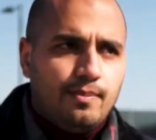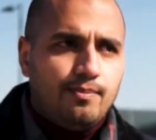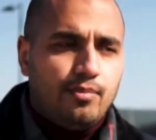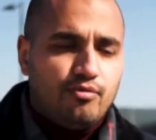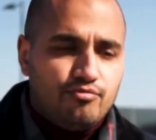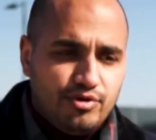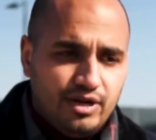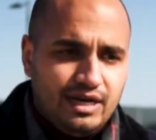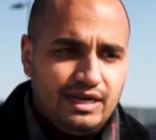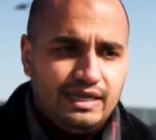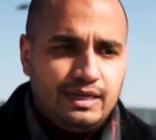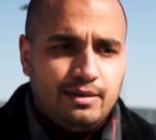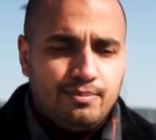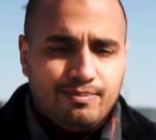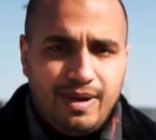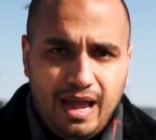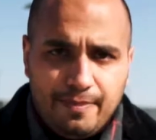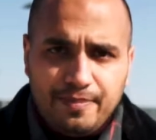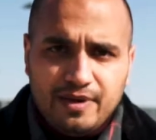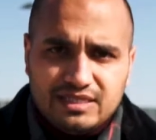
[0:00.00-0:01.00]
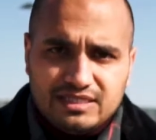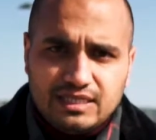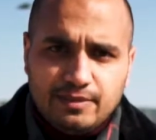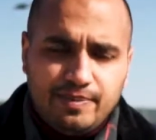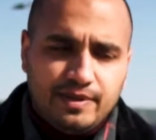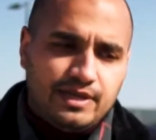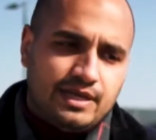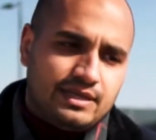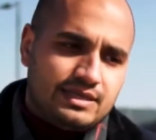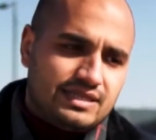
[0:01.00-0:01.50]
But really, my personal
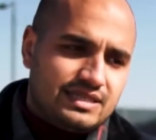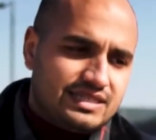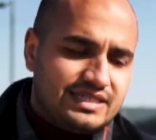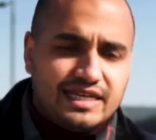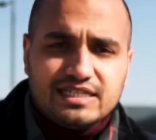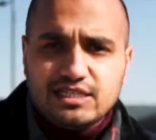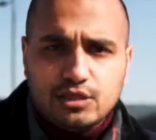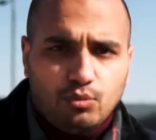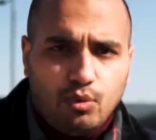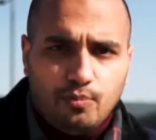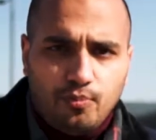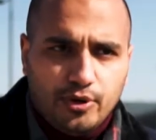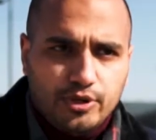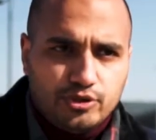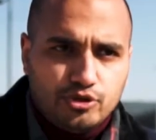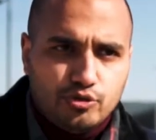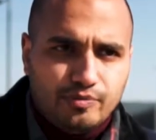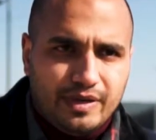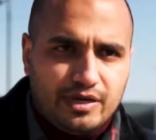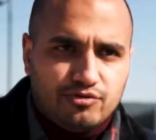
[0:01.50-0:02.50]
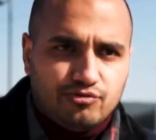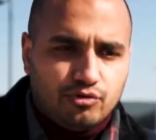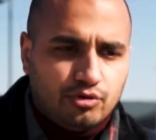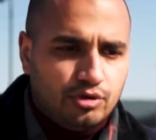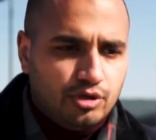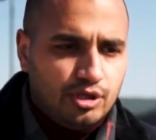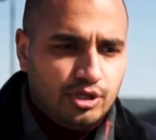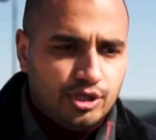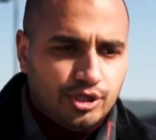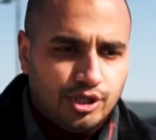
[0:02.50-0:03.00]
opinion, stick to the 1.2 petrol.
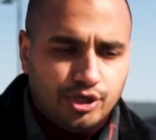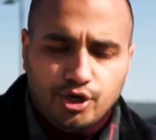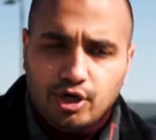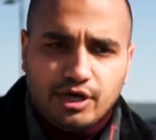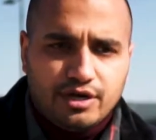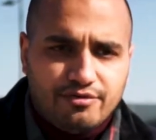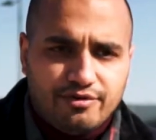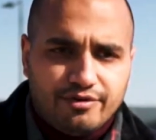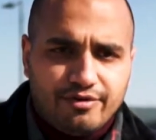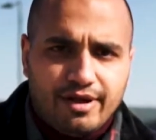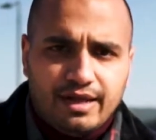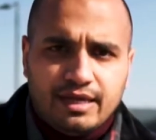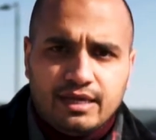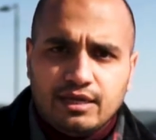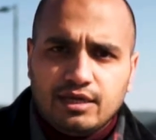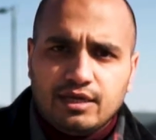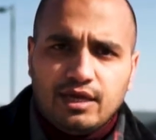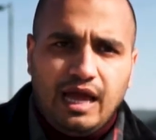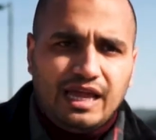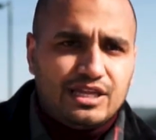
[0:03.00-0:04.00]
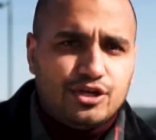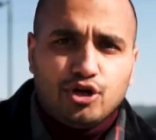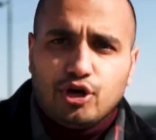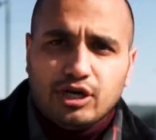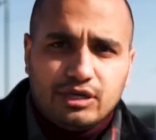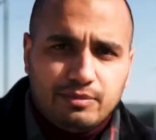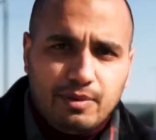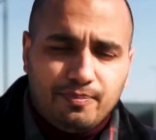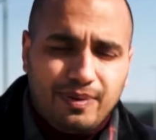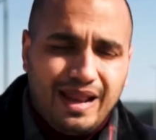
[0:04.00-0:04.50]
You're not gonna regret it, and you're not
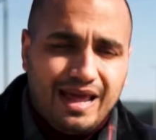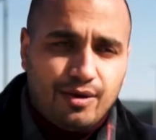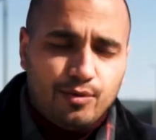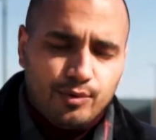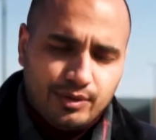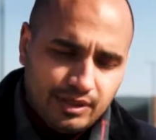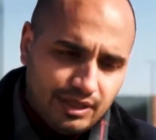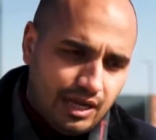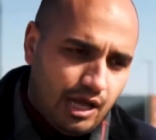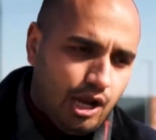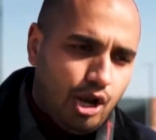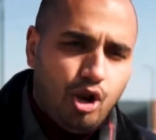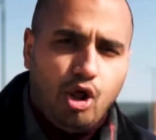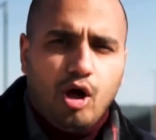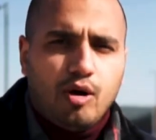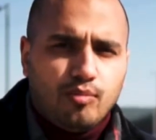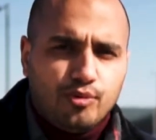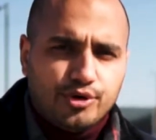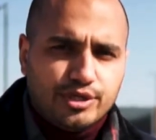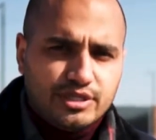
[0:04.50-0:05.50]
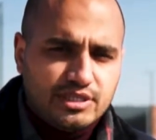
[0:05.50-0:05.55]
gonna be plowing a lot of money